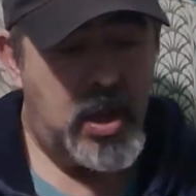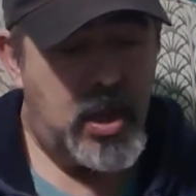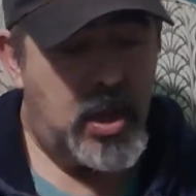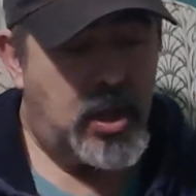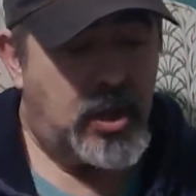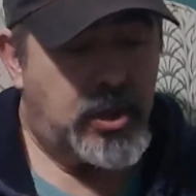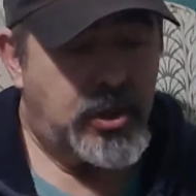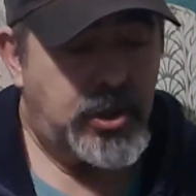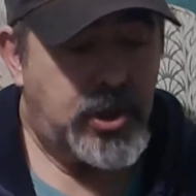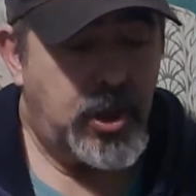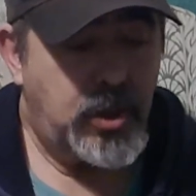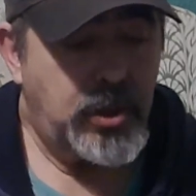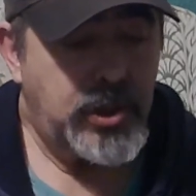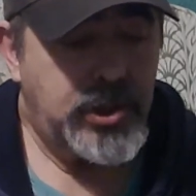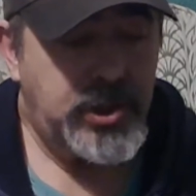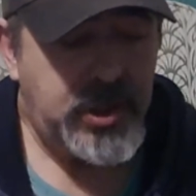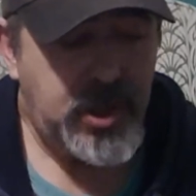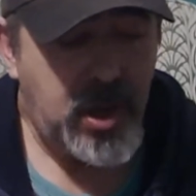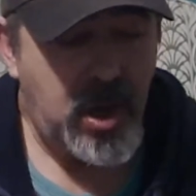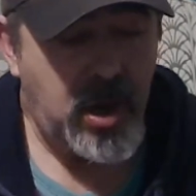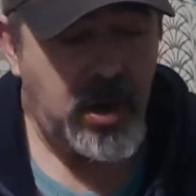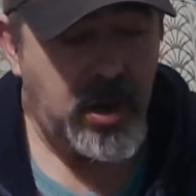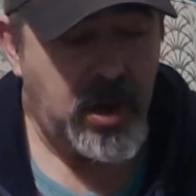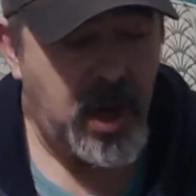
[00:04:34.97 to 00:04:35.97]
So to
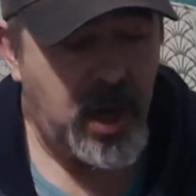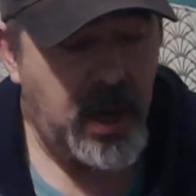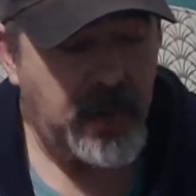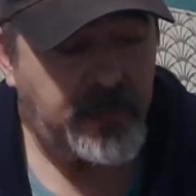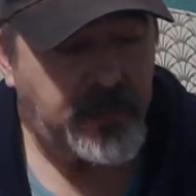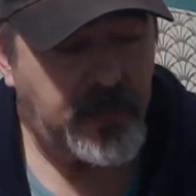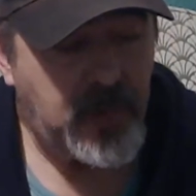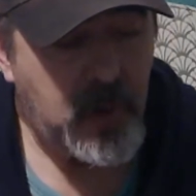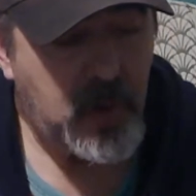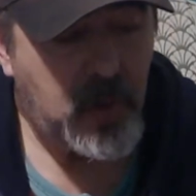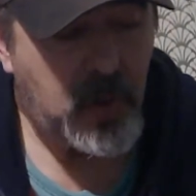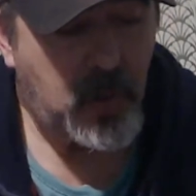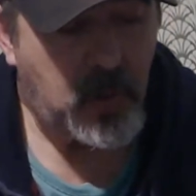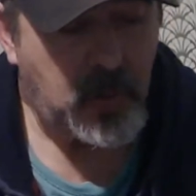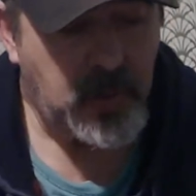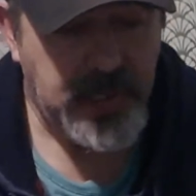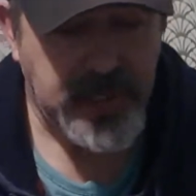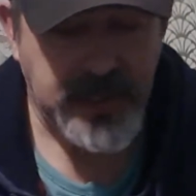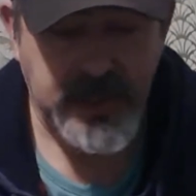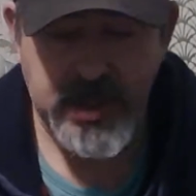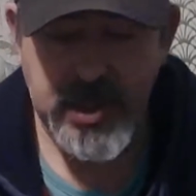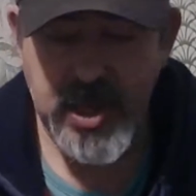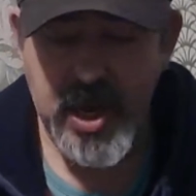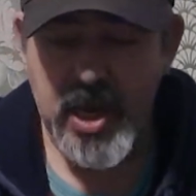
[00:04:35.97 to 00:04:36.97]
start off,
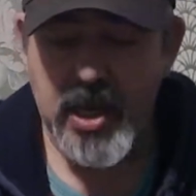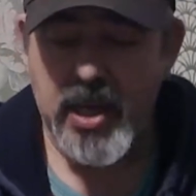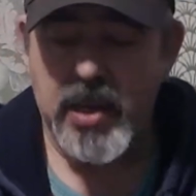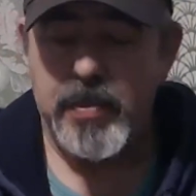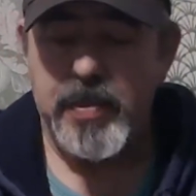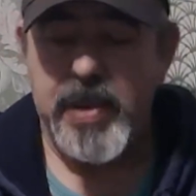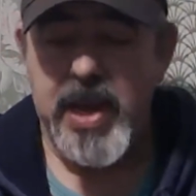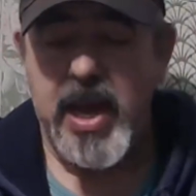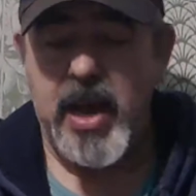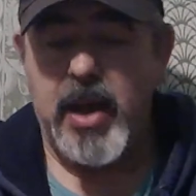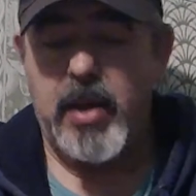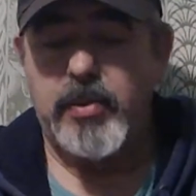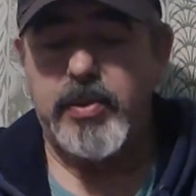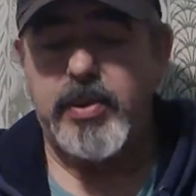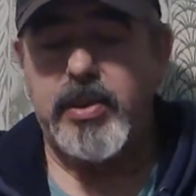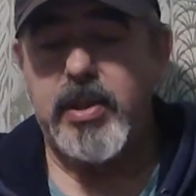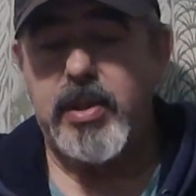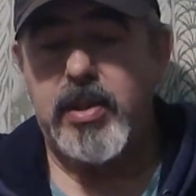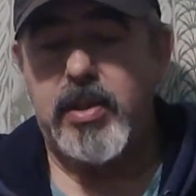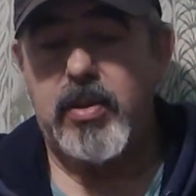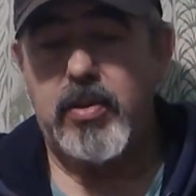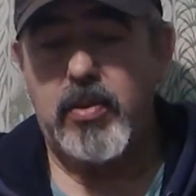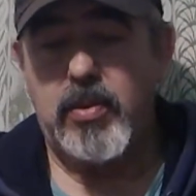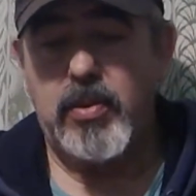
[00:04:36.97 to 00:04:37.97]
let's talk about,
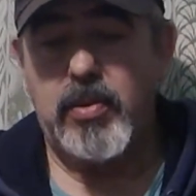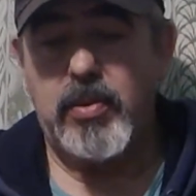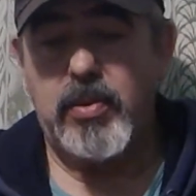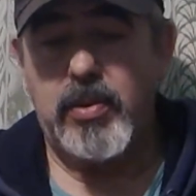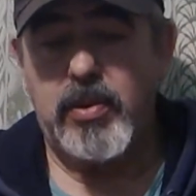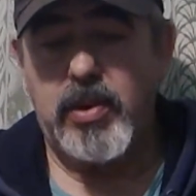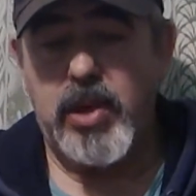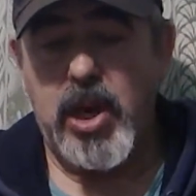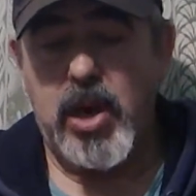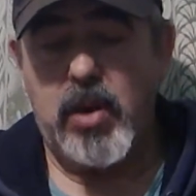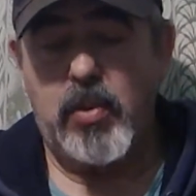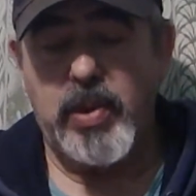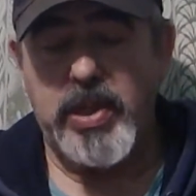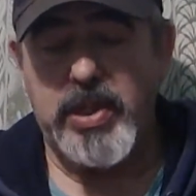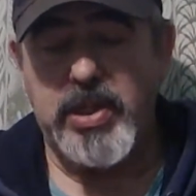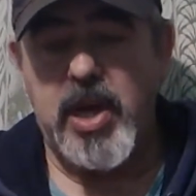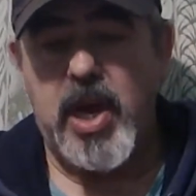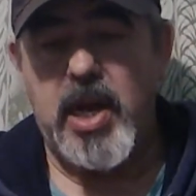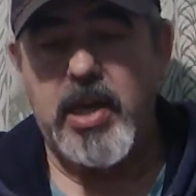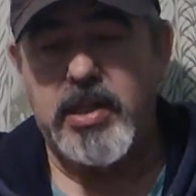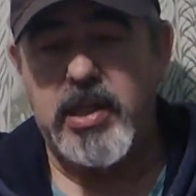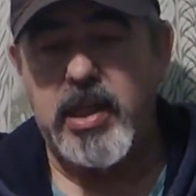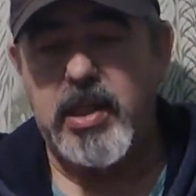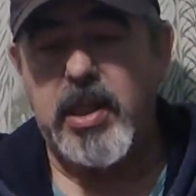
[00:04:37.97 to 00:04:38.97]
we
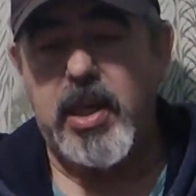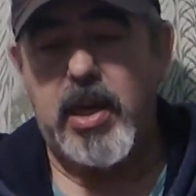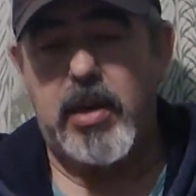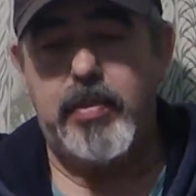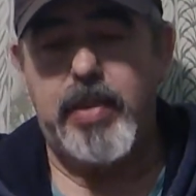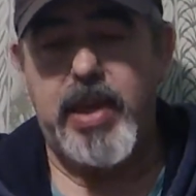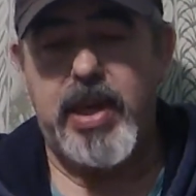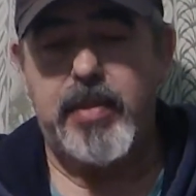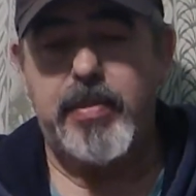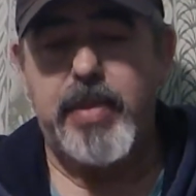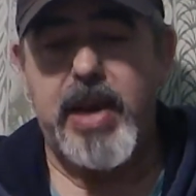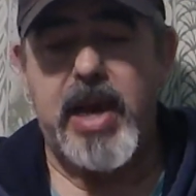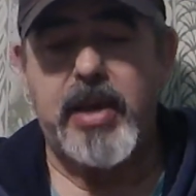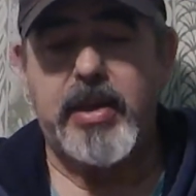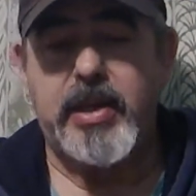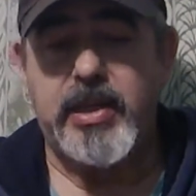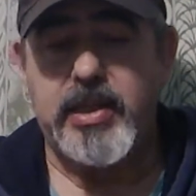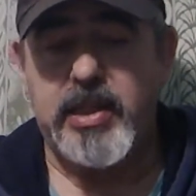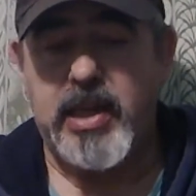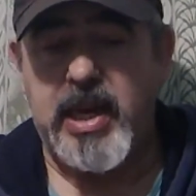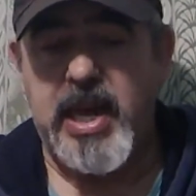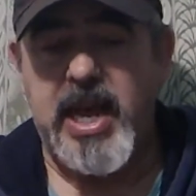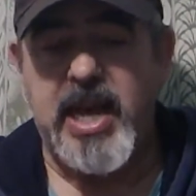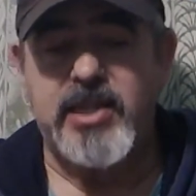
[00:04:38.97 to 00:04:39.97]
talked a little bit about in
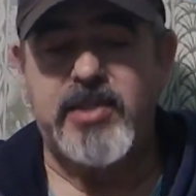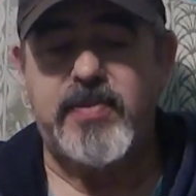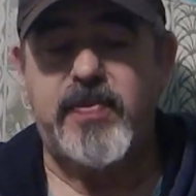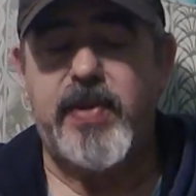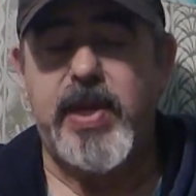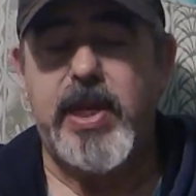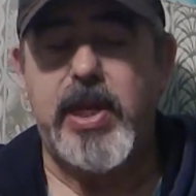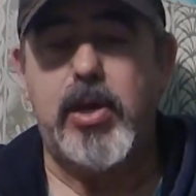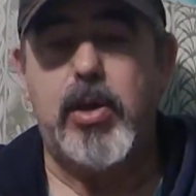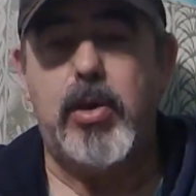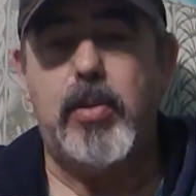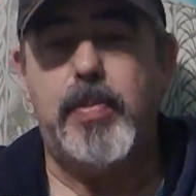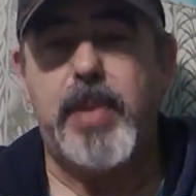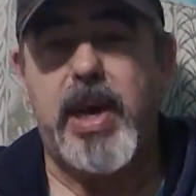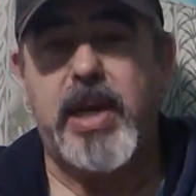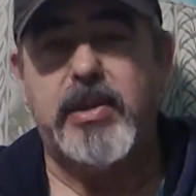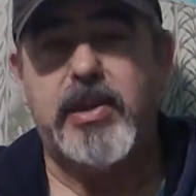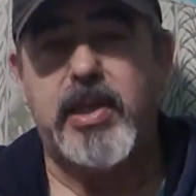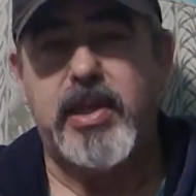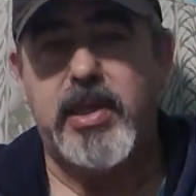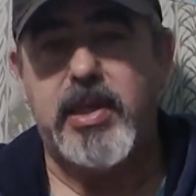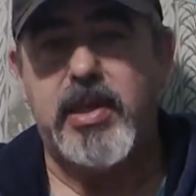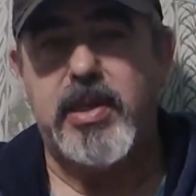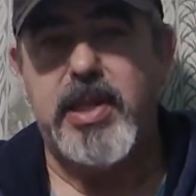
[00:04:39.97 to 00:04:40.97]
the last video about
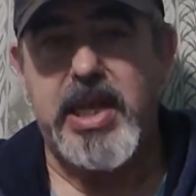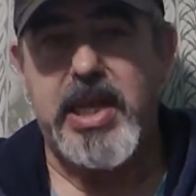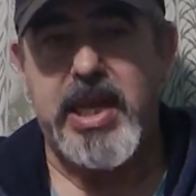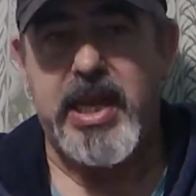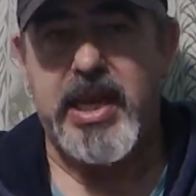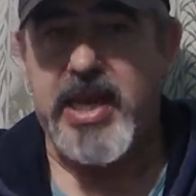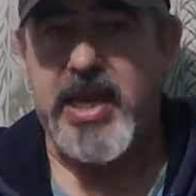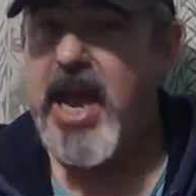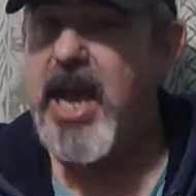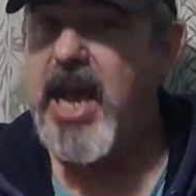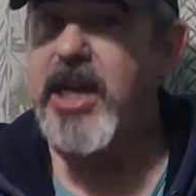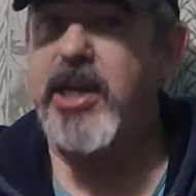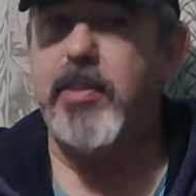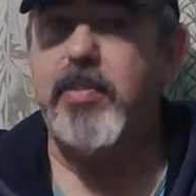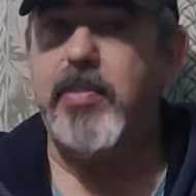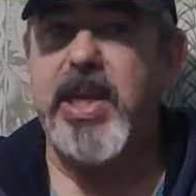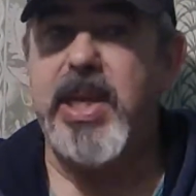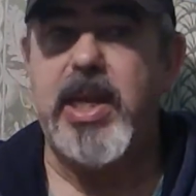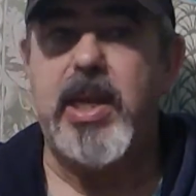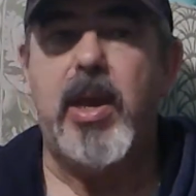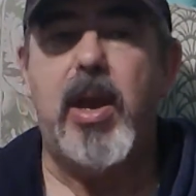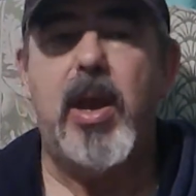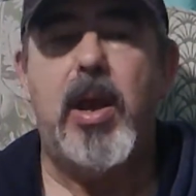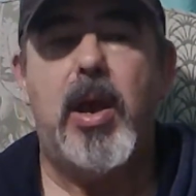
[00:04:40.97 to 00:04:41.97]
the
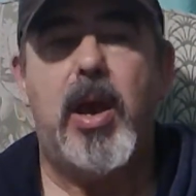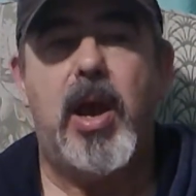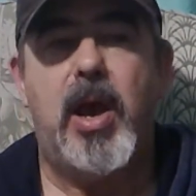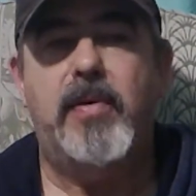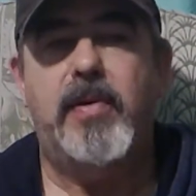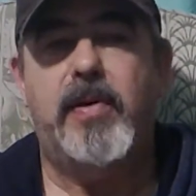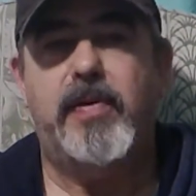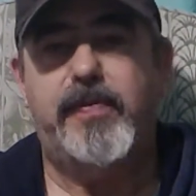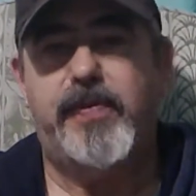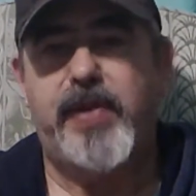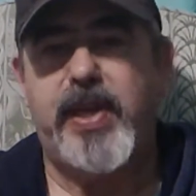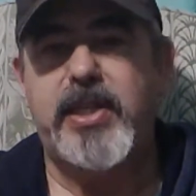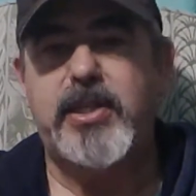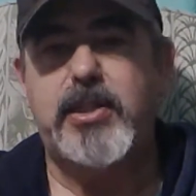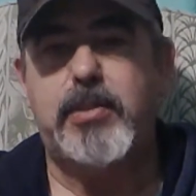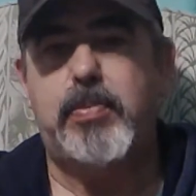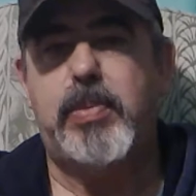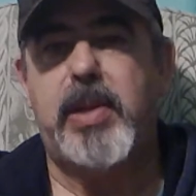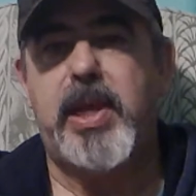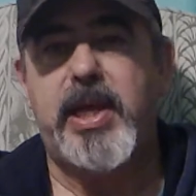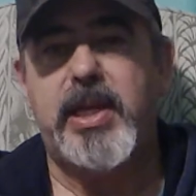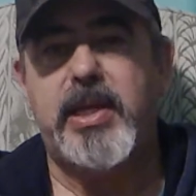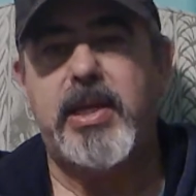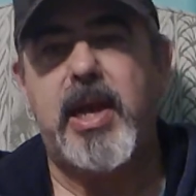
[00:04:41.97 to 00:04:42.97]
anatomy of a fixed
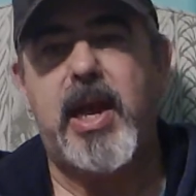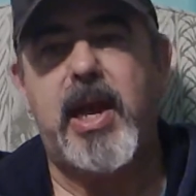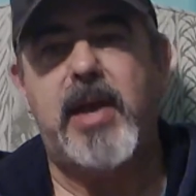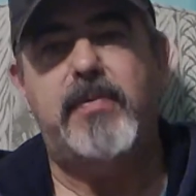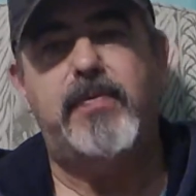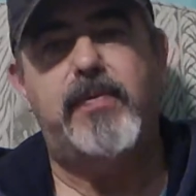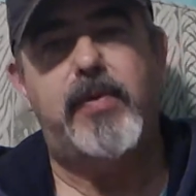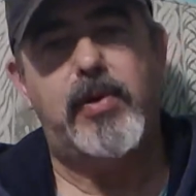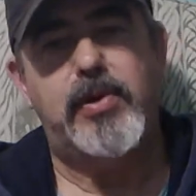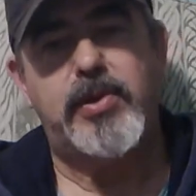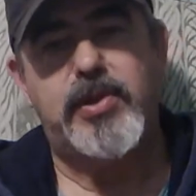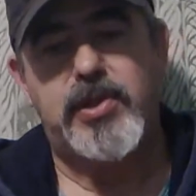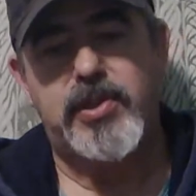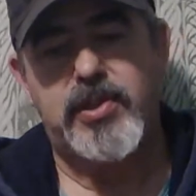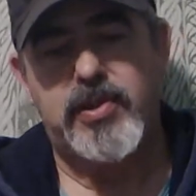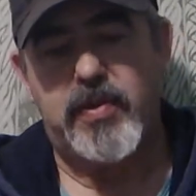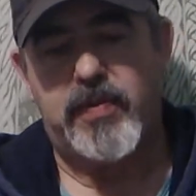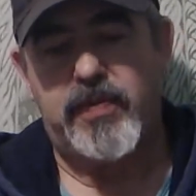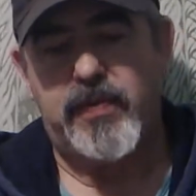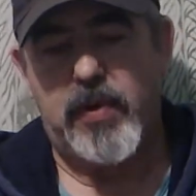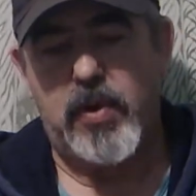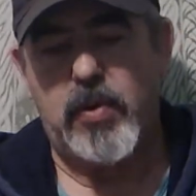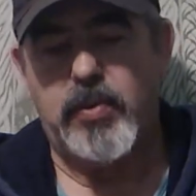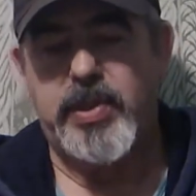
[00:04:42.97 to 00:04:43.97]
blade knife versus a
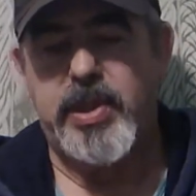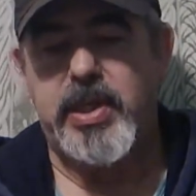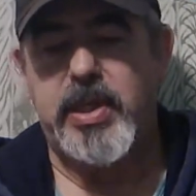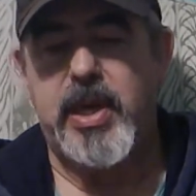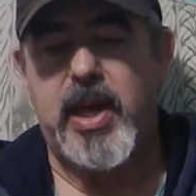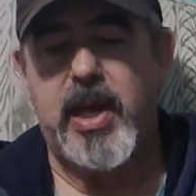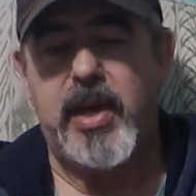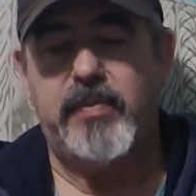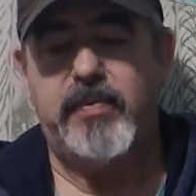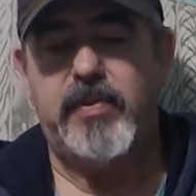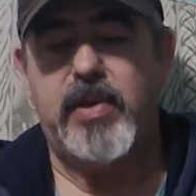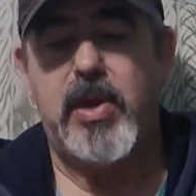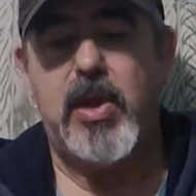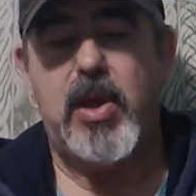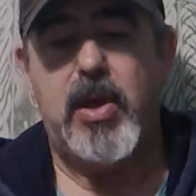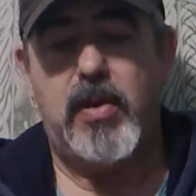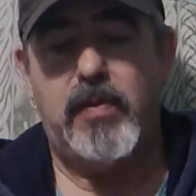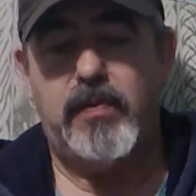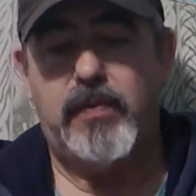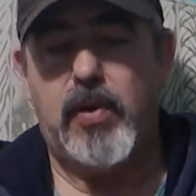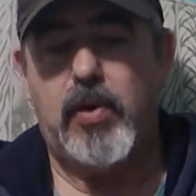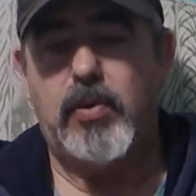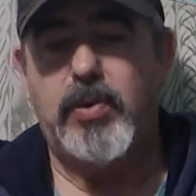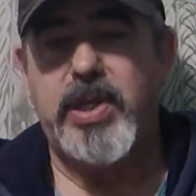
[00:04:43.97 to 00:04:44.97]
folding knife.
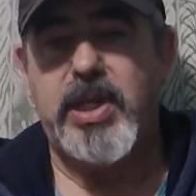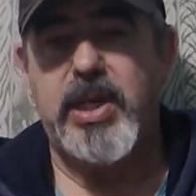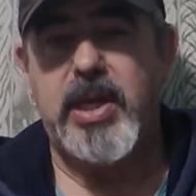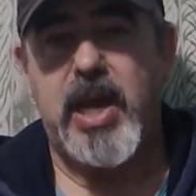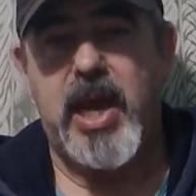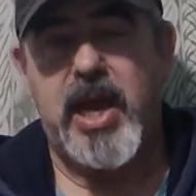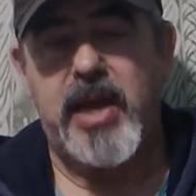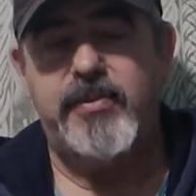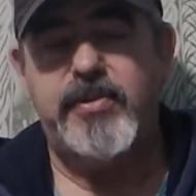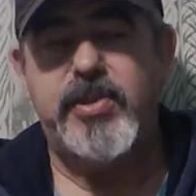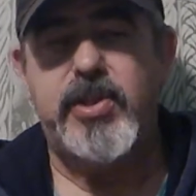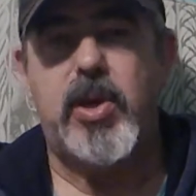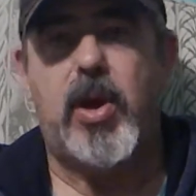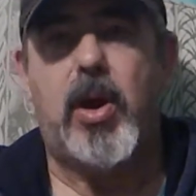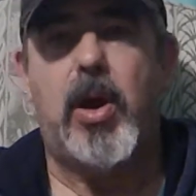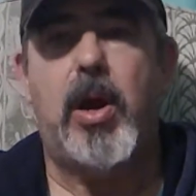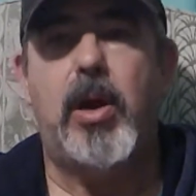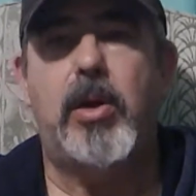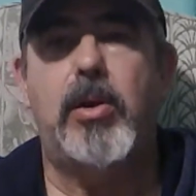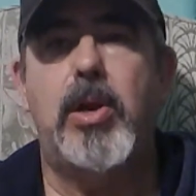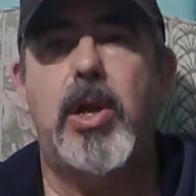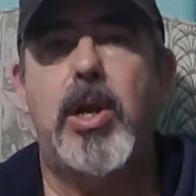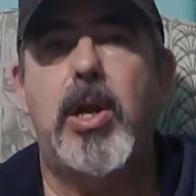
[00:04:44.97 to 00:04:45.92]
Folding knives are